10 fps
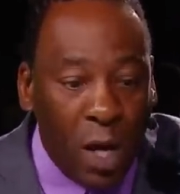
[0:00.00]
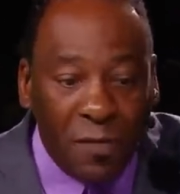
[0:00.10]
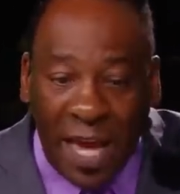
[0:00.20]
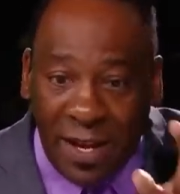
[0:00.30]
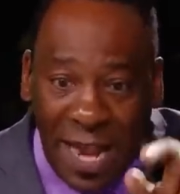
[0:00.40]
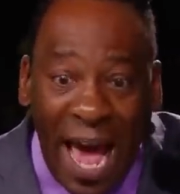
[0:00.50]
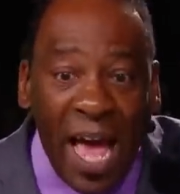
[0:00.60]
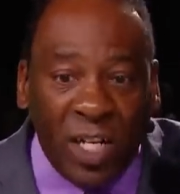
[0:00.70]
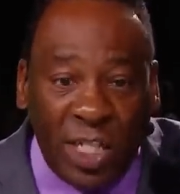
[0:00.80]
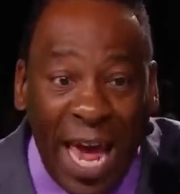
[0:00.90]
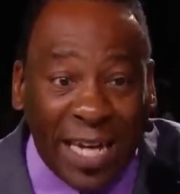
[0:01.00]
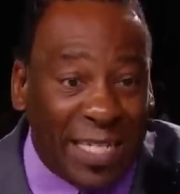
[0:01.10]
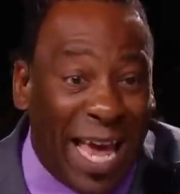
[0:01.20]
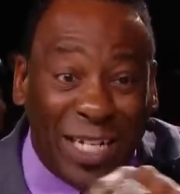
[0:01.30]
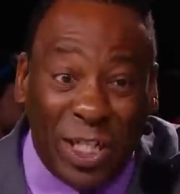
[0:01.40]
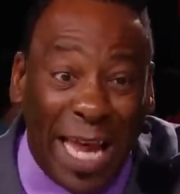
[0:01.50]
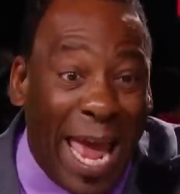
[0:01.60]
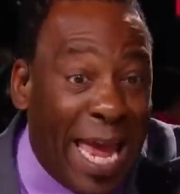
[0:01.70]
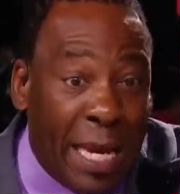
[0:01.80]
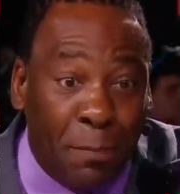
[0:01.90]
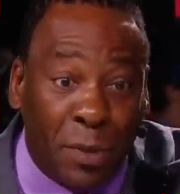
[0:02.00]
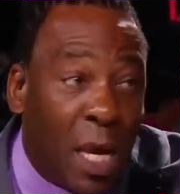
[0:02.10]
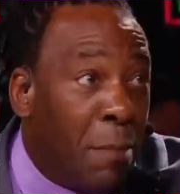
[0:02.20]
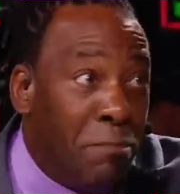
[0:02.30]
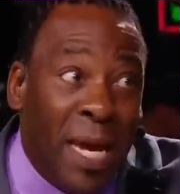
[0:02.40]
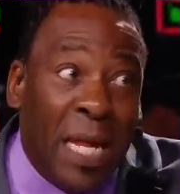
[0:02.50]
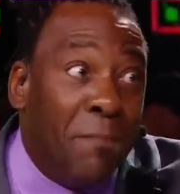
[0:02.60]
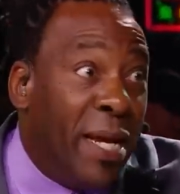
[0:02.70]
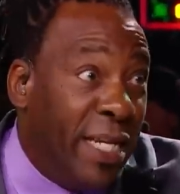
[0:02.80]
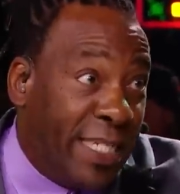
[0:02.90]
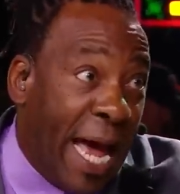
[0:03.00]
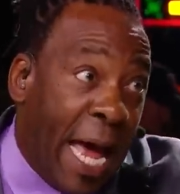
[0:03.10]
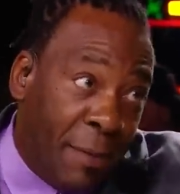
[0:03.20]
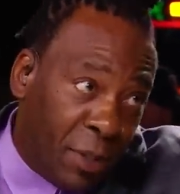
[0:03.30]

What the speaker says: that Nia Jax has tamed many, many times.